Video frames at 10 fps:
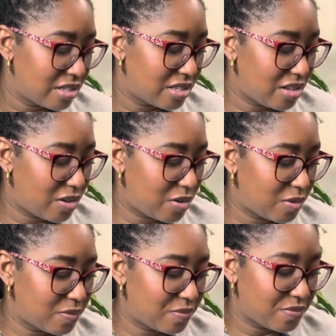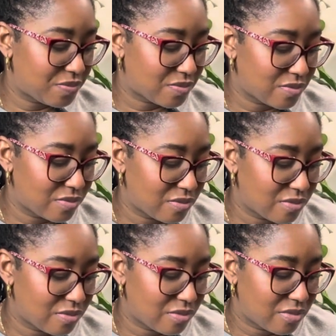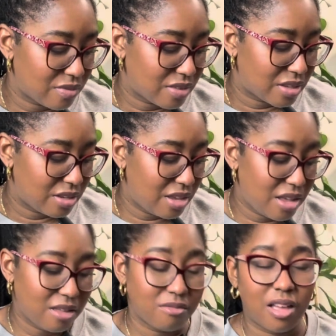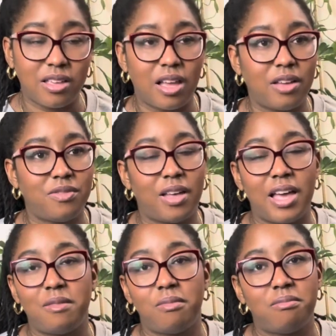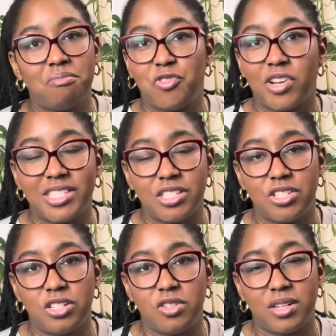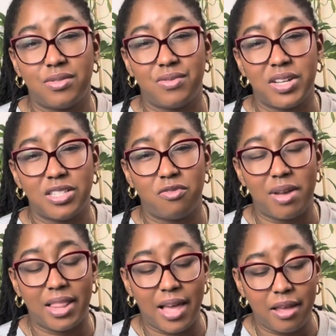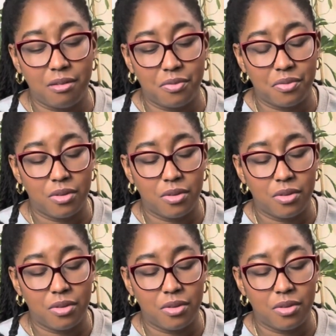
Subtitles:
So yeah, I'm transitioning to a different phase of my life.